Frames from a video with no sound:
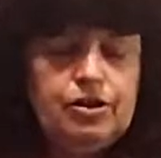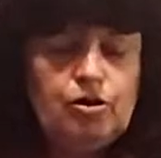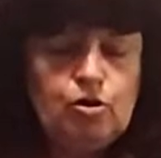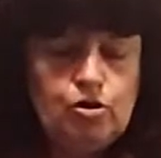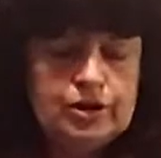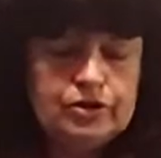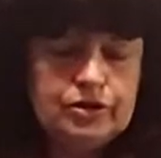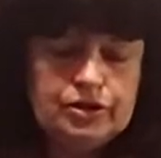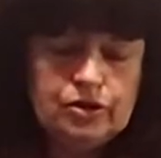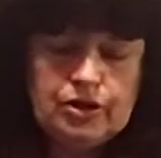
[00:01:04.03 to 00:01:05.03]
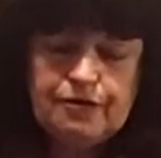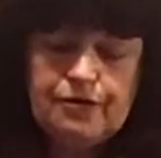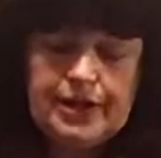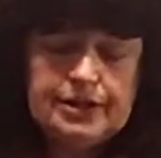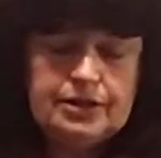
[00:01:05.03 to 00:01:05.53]
the horse took a
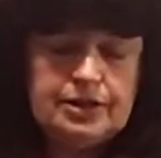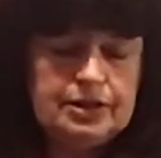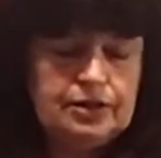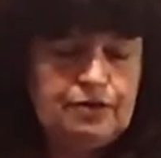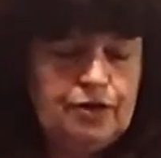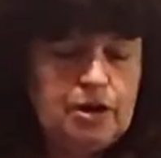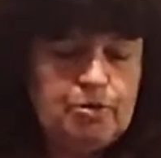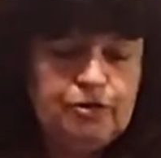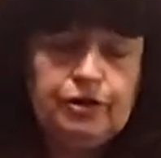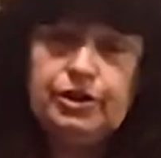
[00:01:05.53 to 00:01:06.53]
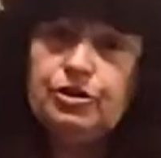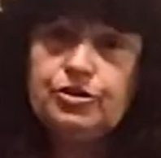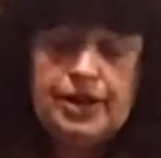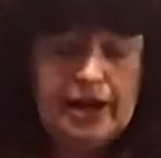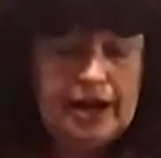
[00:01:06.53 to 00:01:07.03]
fancy to Farmer
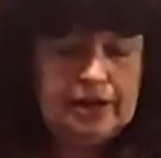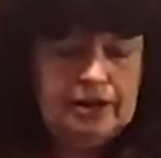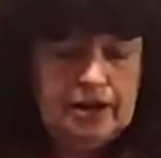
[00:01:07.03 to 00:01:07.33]
Flinders' hat.